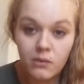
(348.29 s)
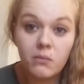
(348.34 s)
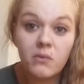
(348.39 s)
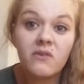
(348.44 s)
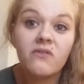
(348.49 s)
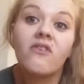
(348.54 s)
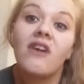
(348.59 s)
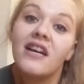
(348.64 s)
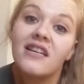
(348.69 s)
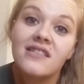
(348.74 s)

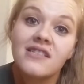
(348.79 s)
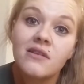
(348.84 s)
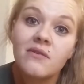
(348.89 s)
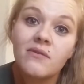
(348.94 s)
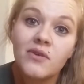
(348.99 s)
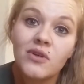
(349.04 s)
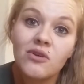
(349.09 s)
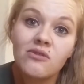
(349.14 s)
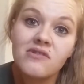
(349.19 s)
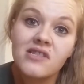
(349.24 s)
With great
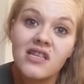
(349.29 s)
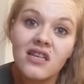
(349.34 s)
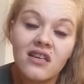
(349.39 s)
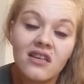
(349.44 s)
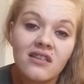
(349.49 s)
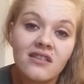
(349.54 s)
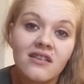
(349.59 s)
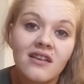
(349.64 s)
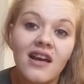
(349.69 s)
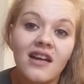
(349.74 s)

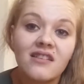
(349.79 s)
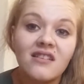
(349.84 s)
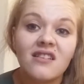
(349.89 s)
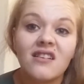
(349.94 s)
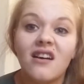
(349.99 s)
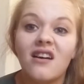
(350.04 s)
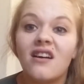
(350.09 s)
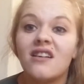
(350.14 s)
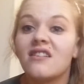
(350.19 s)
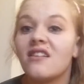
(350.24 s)
difficulty, hand on
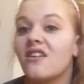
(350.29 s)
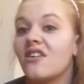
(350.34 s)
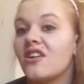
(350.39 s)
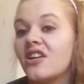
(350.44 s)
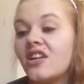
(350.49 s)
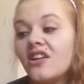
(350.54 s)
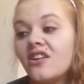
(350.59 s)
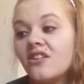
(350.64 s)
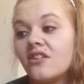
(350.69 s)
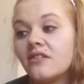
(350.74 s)
heart, not
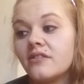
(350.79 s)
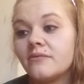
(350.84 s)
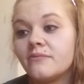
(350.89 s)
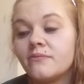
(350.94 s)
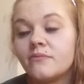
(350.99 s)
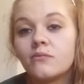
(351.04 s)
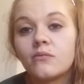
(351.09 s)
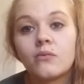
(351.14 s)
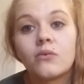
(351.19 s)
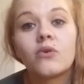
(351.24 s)
gonna lie.
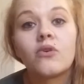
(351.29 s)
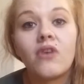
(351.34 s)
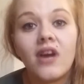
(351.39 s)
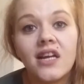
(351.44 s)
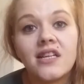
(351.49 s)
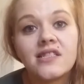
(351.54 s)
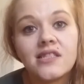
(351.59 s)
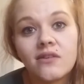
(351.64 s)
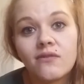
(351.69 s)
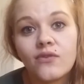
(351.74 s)

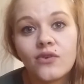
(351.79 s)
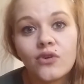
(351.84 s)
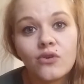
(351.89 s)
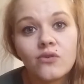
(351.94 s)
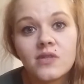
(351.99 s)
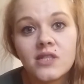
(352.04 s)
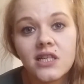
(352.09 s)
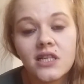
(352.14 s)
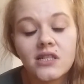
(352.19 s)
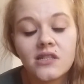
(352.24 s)
Great
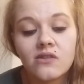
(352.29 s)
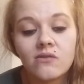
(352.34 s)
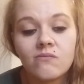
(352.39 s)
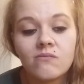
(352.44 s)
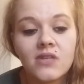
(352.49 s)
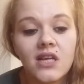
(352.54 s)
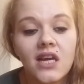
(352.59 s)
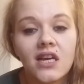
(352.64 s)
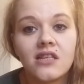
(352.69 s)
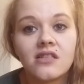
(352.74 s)
difficulty.
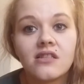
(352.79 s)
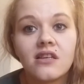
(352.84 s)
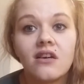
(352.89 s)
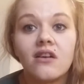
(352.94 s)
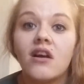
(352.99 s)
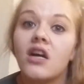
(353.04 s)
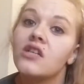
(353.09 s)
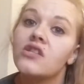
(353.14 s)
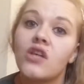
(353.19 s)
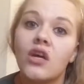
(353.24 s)
Some days
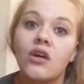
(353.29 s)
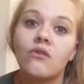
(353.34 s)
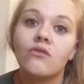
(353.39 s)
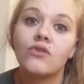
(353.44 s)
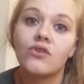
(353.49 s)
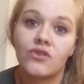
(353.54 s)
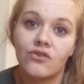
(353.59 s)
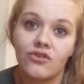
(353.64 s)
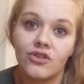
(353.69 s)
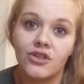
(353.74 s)
are a total
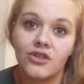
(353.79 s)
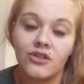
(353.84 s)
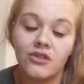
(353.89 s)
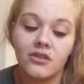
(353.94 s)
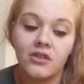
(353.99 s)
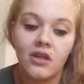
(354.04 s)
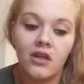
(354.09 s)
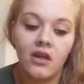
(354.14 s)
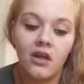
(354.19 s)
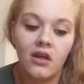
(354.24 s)
struggle.